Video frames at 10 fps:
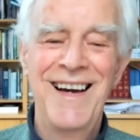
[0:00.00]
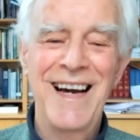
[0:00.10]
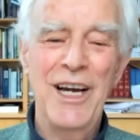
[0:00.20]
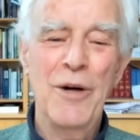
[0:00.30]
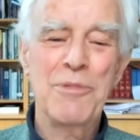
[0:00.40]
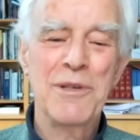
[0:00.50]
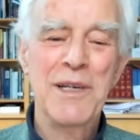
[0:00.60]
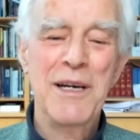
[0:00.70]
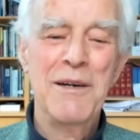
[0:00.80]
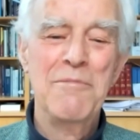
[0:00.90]
I hope to
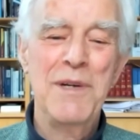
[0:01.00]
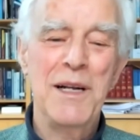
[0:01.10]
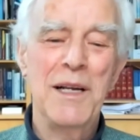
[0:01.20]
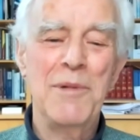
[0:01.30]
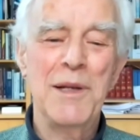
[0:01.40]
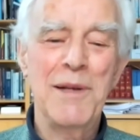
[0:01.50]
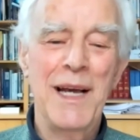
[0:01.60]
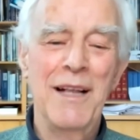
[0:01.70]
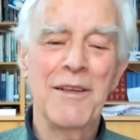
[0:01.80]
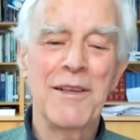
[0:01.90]
be a little bit
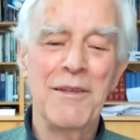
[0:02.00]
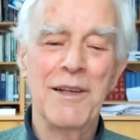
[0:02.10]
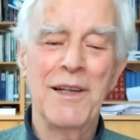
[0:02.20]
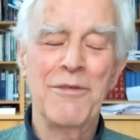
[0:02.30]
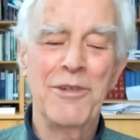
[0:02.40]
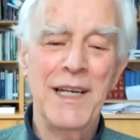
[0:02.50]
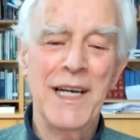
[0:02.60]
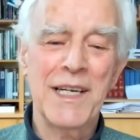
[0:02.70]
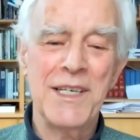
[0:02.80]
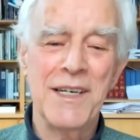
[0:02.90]
healthy for the
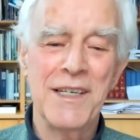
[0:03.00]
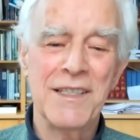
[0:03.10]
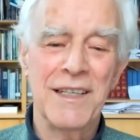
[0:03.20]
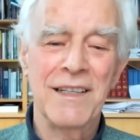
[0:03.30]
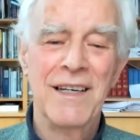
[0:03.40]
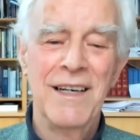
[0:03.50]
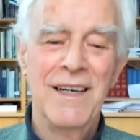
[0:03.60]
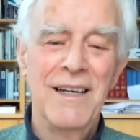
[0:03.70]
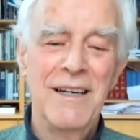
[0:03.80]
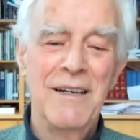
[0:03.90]
next years. And
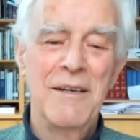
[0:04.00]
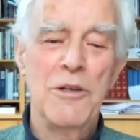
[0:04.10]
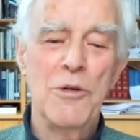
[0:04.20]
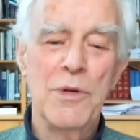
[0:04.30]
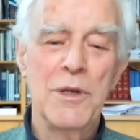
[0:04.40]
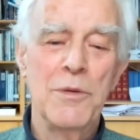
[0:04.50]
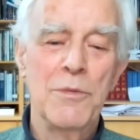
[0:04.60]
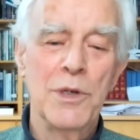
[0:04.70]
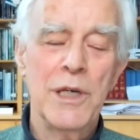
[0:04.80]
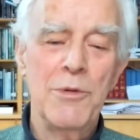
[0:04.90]
though the,
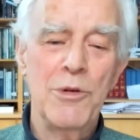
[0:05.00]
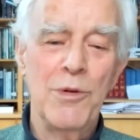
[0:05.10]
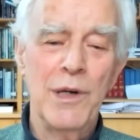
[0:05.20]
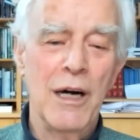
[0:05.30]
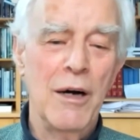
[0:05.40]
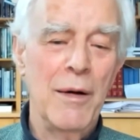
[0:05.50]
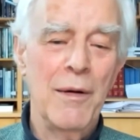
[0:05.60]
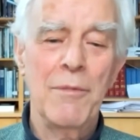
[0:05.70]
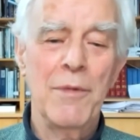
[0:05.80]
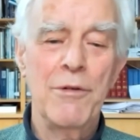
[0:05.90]
what I'm doing now,
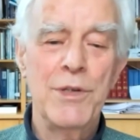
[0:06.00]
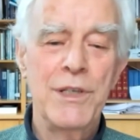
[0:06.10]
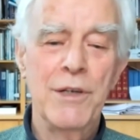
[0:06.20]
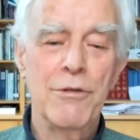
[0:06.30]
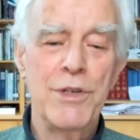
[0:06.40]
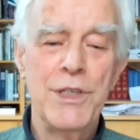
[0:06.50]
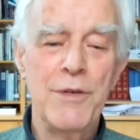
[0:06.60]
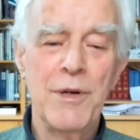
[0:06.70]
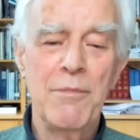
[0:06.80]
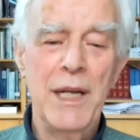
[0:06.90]
I'm still
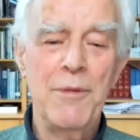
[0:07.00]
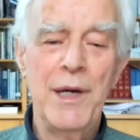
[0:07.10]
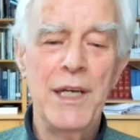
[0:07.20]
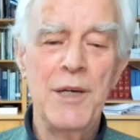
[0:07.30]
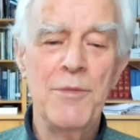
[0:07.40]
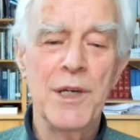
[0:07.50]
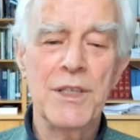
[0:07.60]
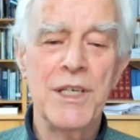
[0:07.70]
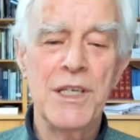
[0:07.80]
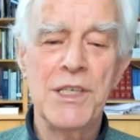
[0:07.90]
receiving many, many
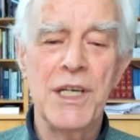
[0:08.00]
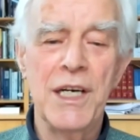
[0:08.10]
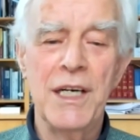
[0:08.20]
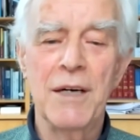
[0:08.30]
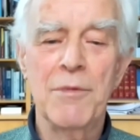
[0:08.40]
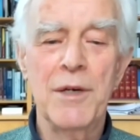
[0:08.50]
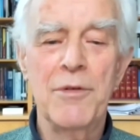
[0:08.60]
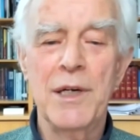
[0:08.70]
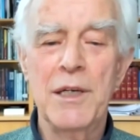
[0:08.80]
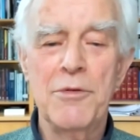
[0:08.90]
emails each day. I'm
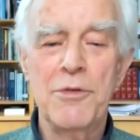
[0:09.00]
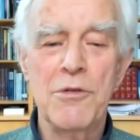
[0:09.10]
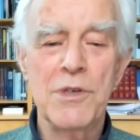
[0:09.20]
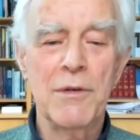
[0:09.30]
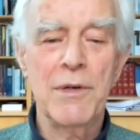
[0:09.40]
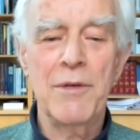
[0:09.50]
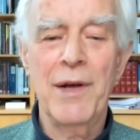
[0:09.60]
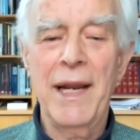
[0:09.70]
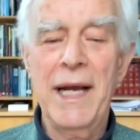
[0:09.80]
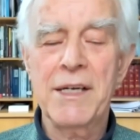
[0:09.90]
giving interviews, I'm giving
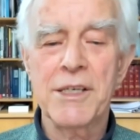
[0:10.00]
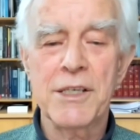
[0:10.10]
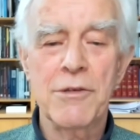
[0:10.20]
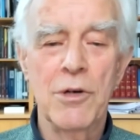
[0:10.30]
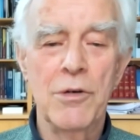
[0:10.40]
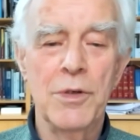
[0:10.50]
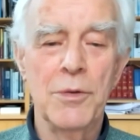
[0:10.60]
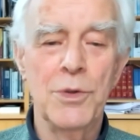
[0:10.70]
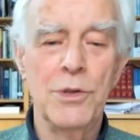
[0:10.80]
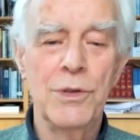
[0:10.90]
lectures all over the
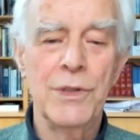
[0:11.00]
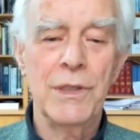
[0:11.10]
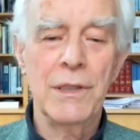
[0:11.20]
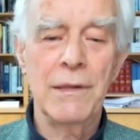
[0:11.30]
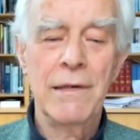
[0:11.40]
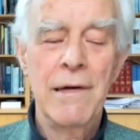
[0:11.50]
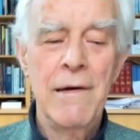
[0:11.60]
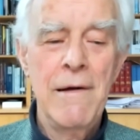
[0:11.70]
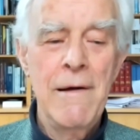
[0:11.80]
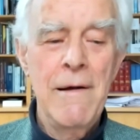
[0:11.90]
world. Uh,
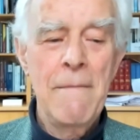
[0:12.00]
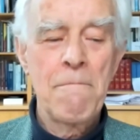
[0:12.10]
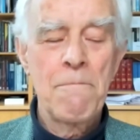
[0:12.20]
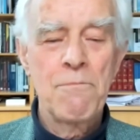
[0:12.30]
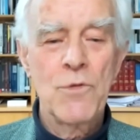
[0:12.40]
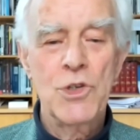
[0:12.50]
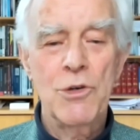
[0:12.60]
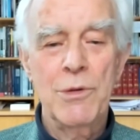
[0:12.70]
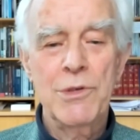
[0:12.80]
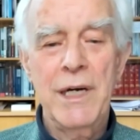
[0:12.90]

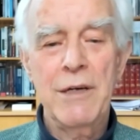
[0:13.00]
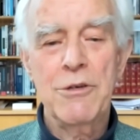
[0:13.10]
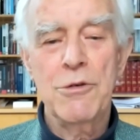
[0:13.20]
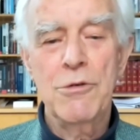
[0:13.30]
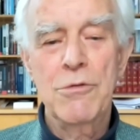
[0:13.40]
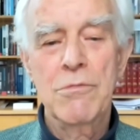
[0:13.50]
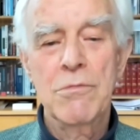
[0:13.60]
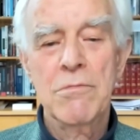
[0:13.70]
sort of try to